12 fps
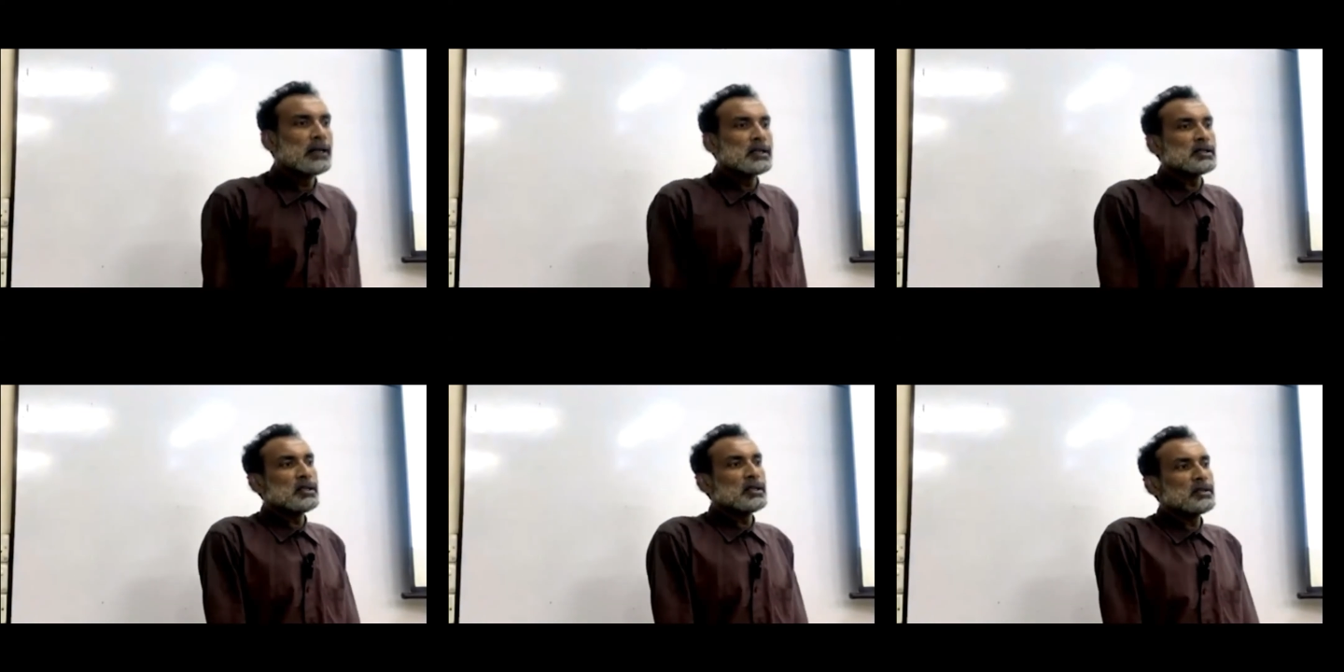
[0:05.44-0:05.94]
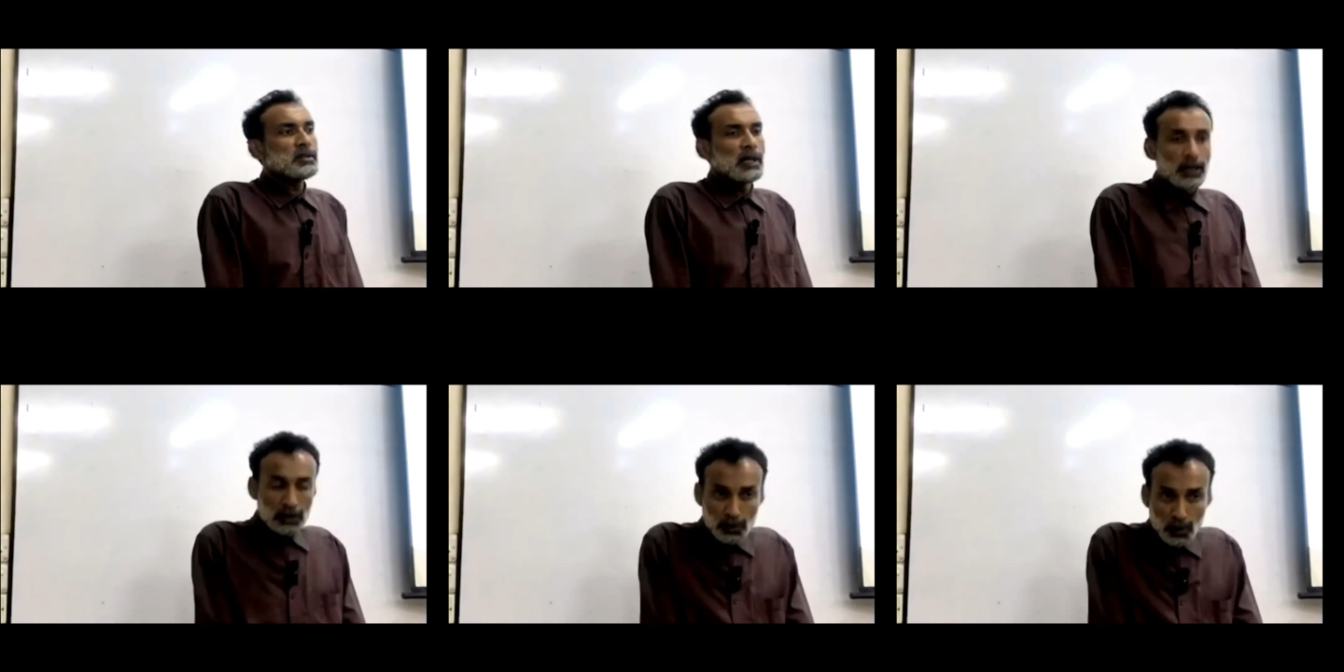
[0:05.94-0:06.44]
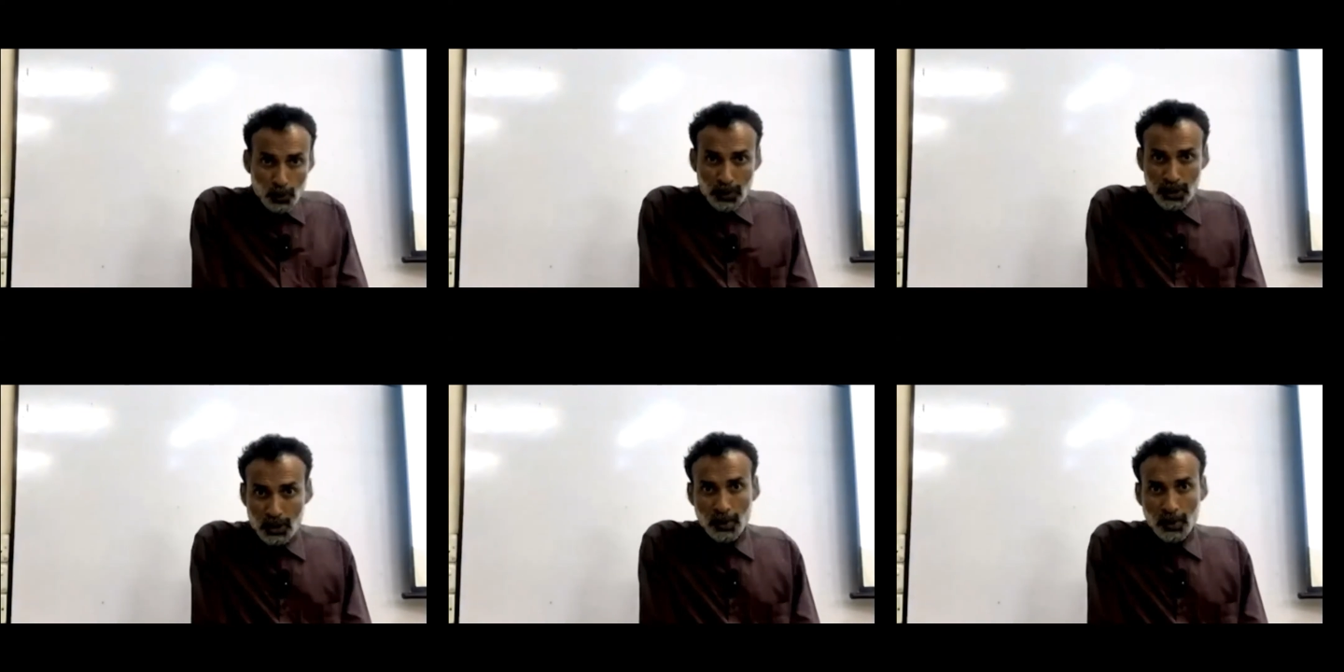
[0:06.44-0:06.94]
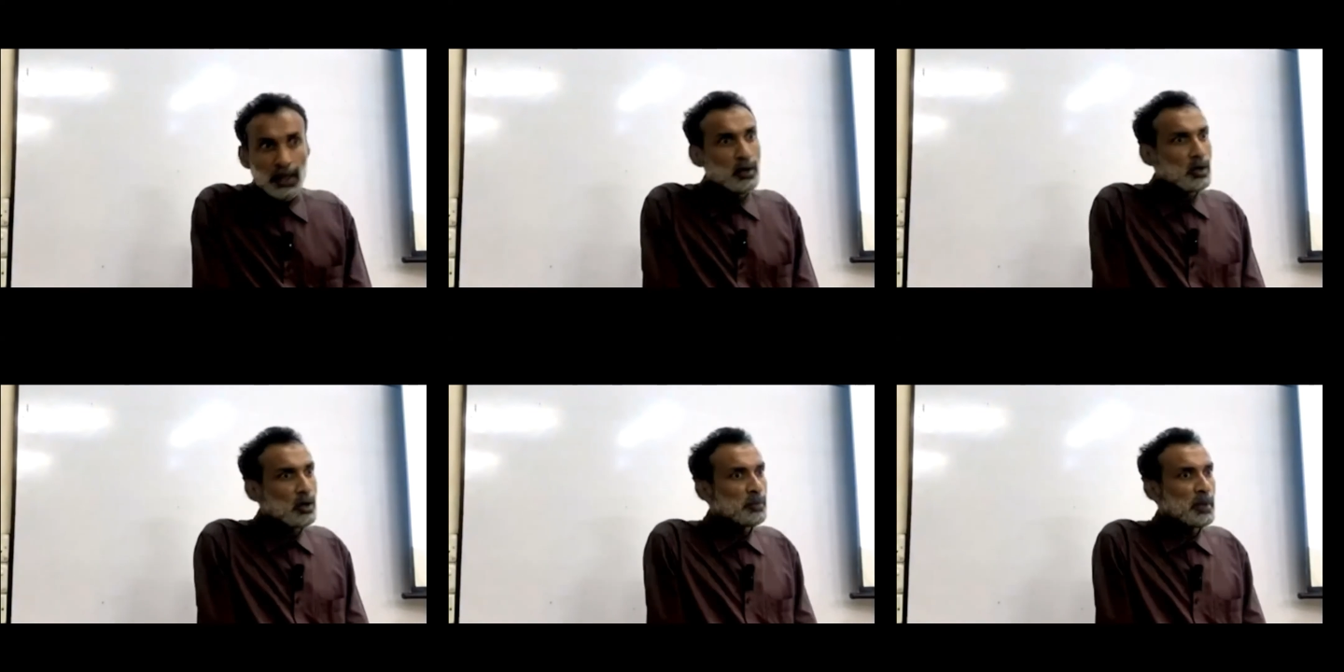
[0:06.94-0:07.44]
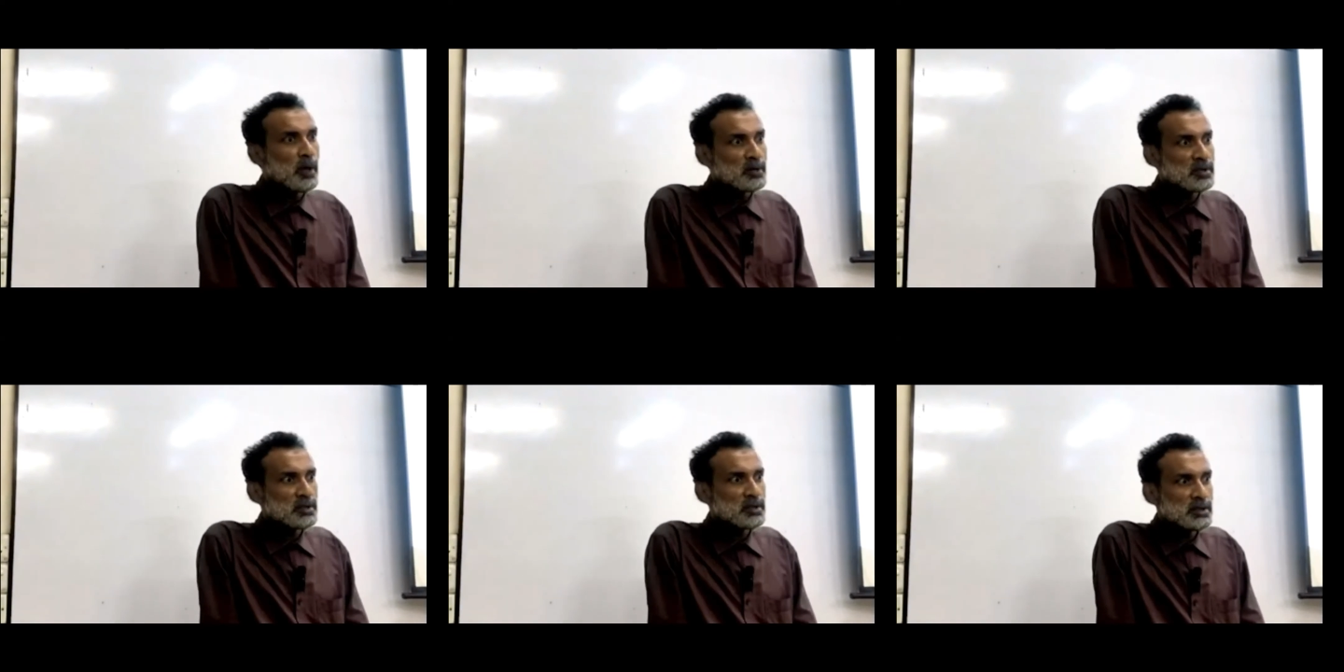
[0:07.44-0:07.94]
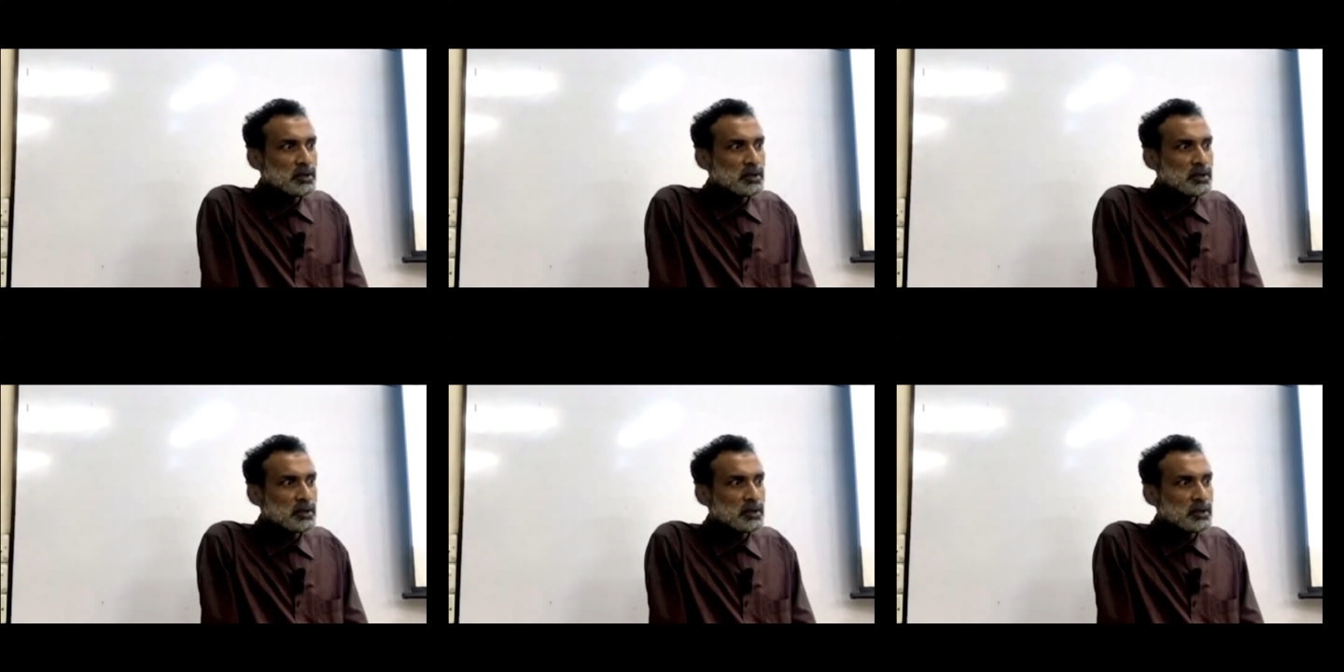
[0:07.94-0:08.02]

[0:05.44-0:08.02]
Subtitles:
This is another property of ionic compounds.